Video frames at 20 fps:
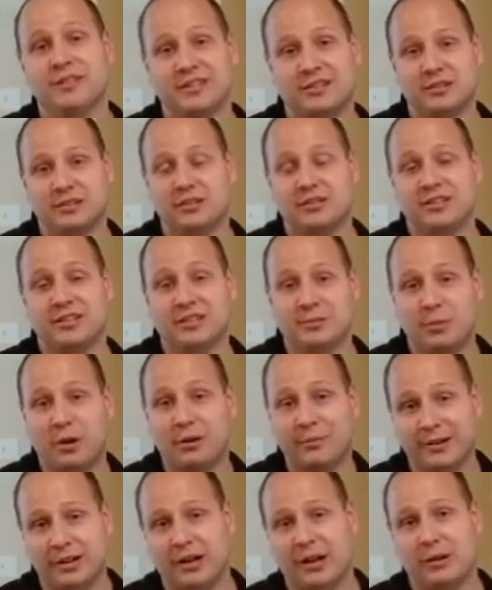this
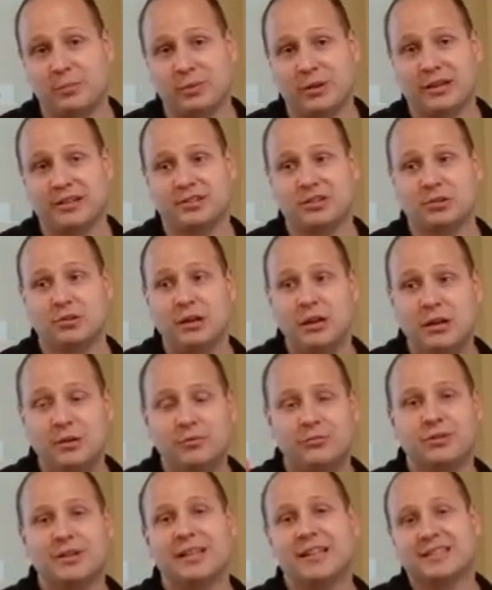apartment complex. So
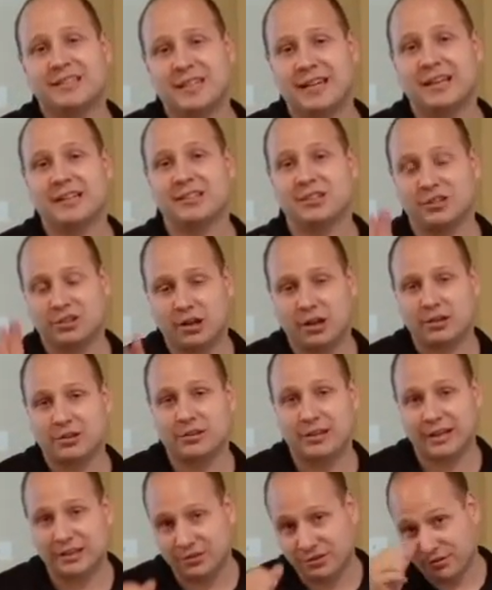really excited to talk
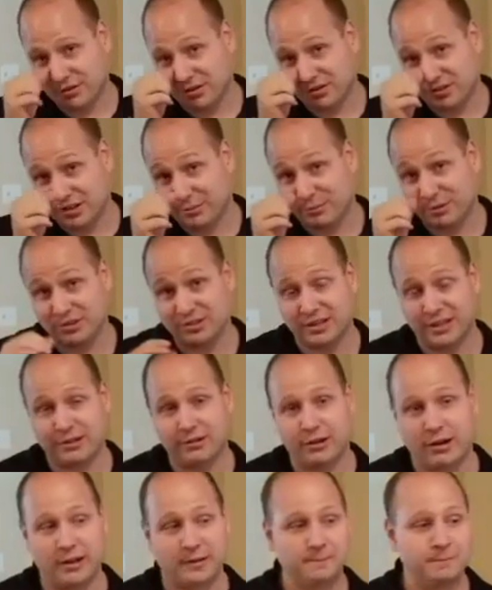you guys through those numbers
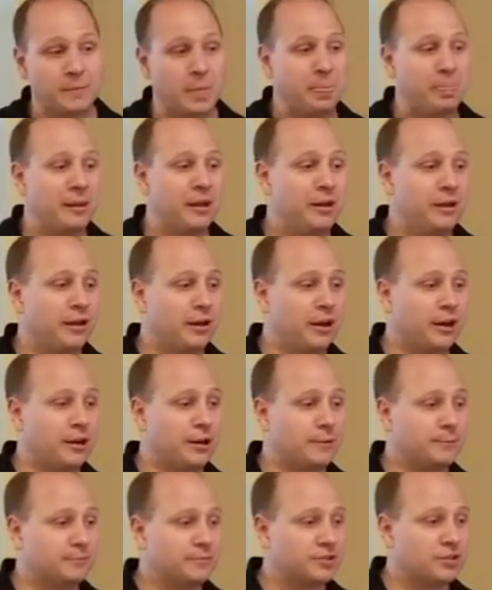later
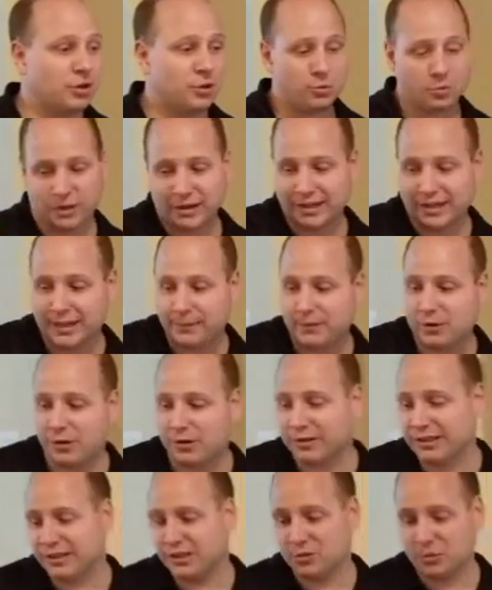on. So we're going to keep
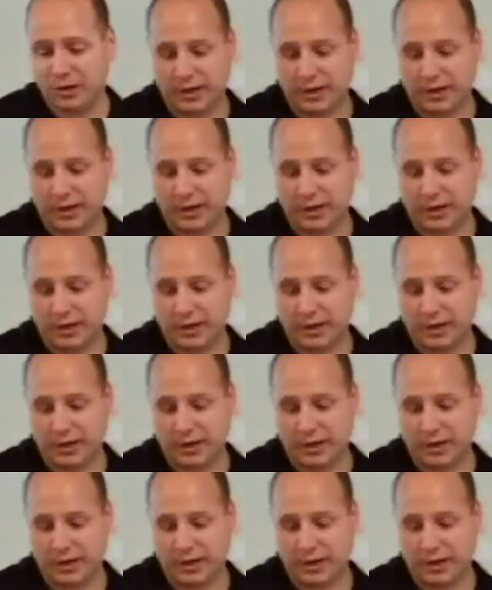going this